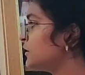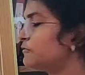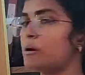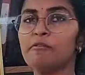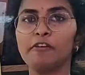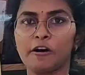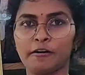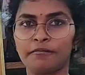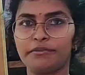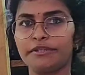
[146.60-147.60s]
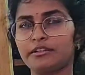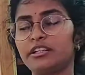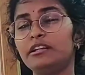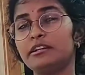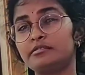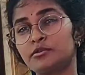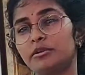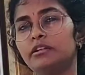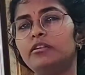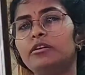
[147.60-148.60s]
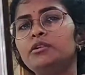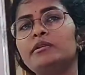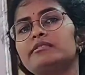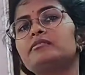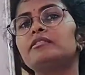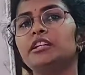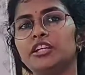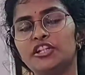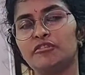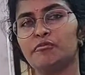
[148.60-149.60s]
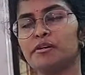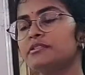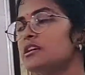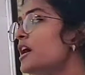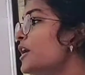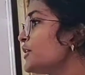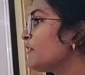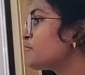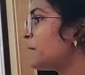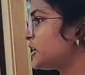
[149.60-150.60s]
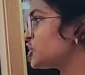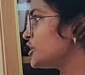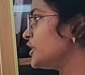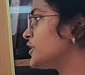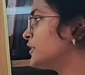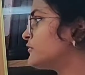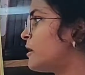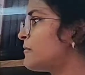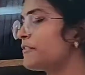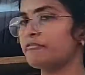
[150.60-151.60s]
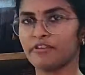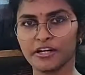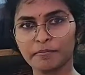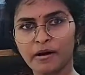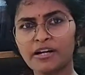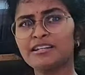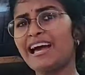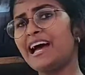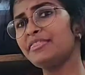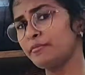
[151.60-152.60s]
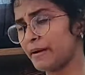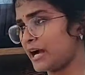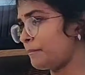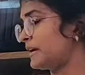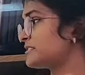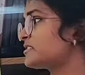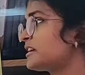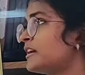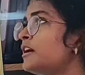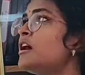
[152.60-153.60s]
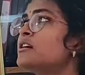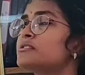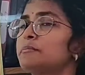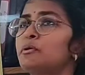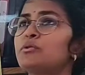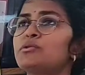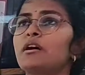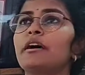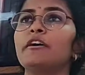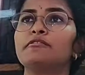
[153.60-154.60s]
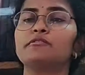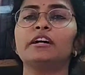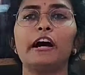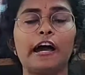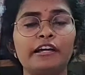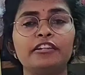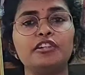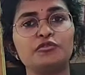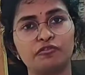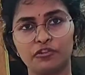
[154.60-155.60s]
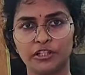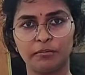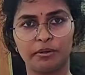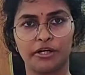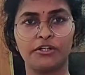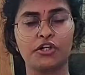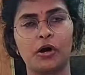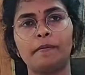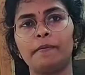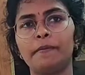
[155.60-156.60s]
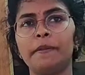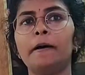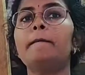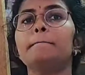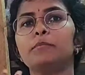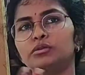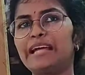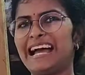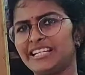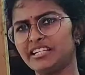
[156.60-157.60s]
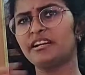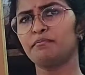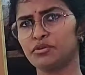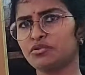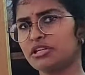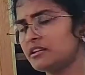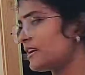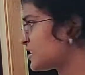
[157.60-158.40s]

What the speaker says: the form of in order to assess the degree of burns, you have to mention it in the form of the front part and the back part. Say, suppose if the hand is fully burnt on both the anterior and posterior